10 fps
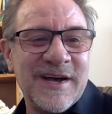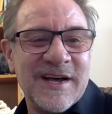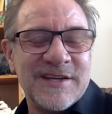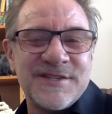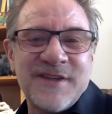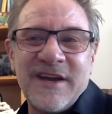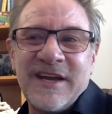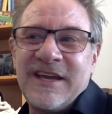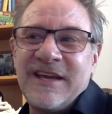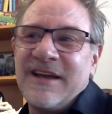
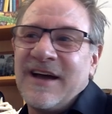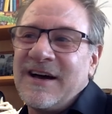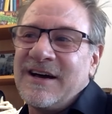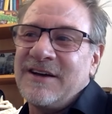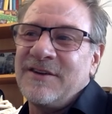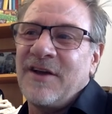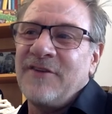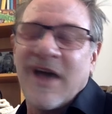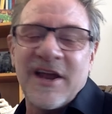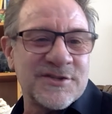study uh,
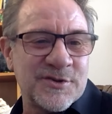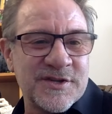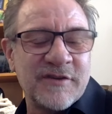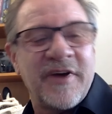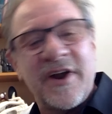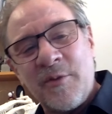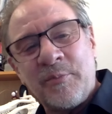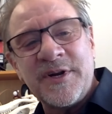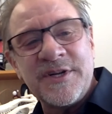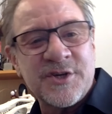dinosaurs that were found in the
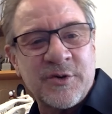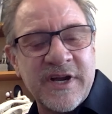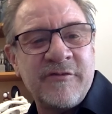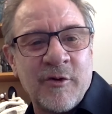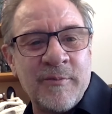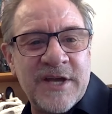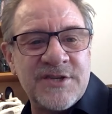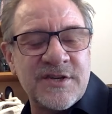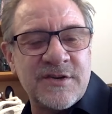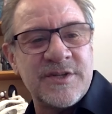Prince Creek
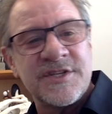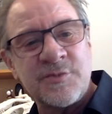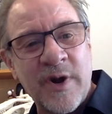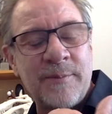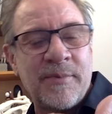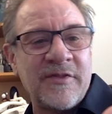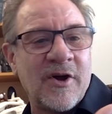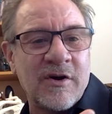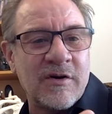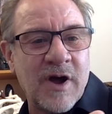Formation. This is right up on
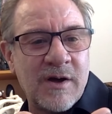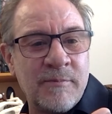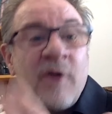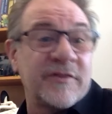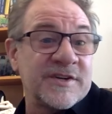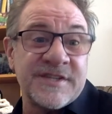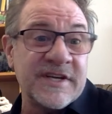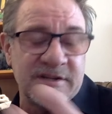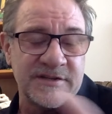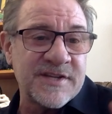the uh, Beaufort
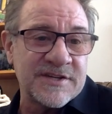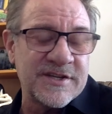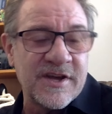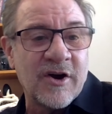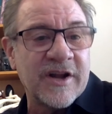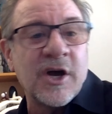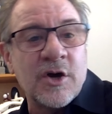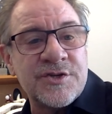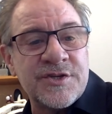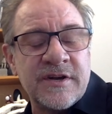Sea, essentially the Arctic
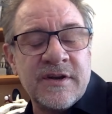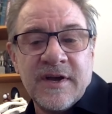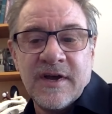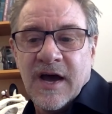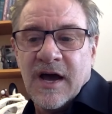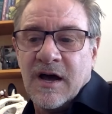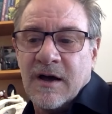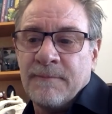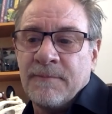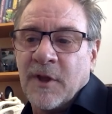Ocean,
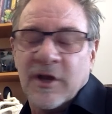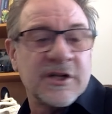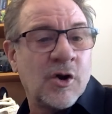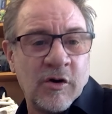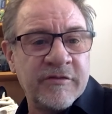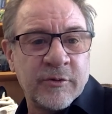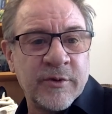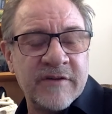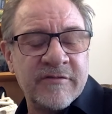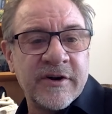uh, along Colville
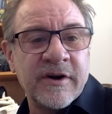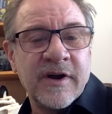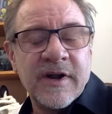River,